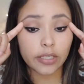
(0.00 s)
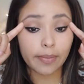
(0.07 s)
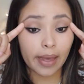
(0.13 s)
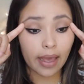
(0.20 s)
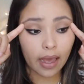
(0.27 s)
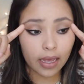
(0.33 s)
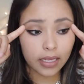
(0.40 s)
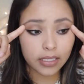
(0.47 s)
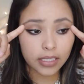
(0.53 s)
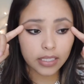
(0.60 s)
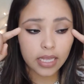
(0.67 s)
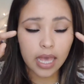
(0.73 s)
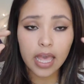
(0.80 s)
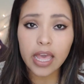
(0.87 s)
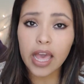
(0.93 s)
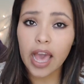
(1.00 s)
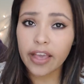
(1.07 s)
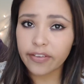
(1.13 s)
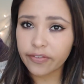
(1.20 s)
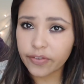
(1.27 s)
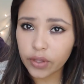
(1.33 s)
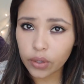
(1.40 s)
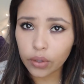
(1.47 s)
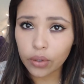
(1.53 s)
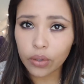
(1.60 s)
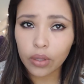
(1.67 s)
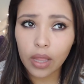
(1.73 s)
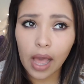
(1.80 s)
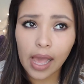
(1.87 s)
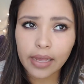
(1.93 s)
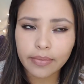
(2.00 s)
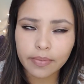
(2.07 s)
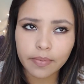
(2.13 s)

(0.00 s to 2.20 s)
to my eyes. I feel